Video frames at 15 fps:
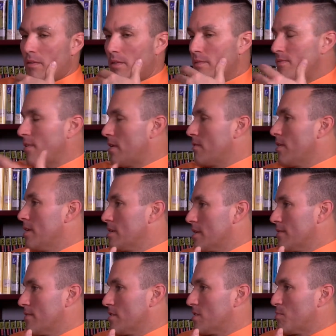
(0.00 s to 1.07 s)
the
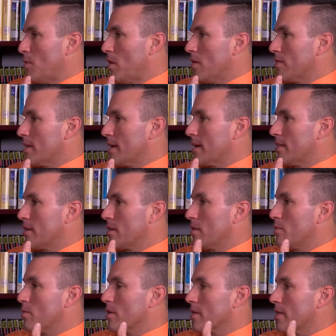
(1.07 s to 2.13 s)
fundraising for Spalding and the
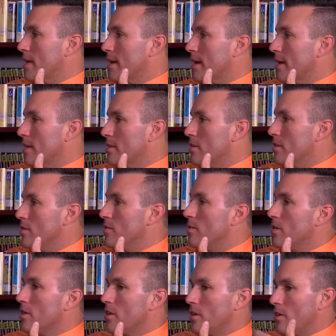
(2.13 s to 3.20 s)
good work they're going to
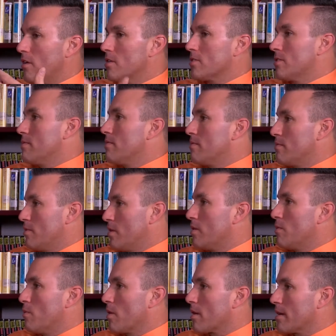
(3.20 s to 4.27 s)
do. You also, you
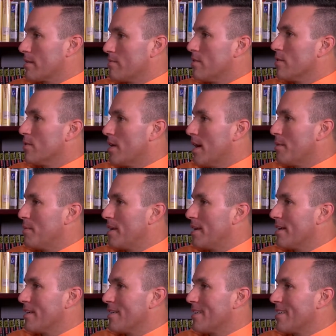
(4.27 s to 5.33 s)
know, working full time
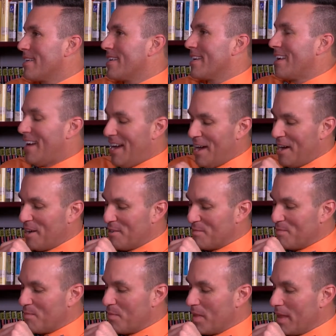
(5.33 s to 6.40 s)
here. Yeah.
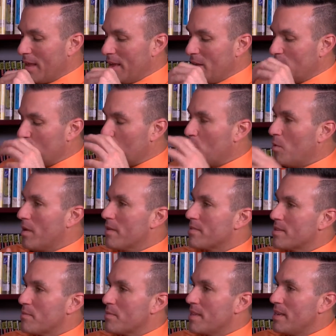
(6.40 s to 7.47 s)
Um, what are
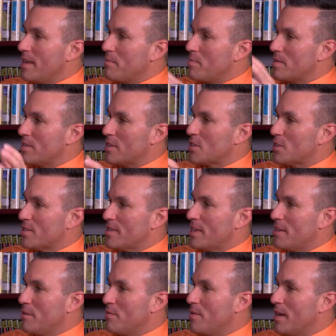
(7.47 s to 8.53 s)
some of the positions
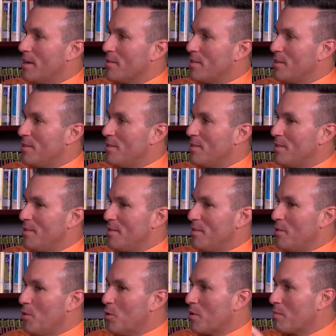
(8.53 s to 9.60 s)
that you've held in
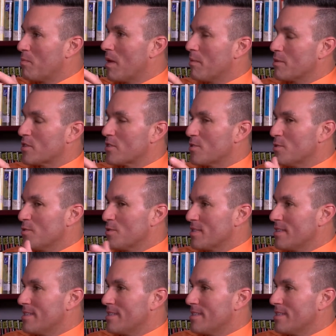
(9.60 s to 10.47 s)
Norton Public Schools?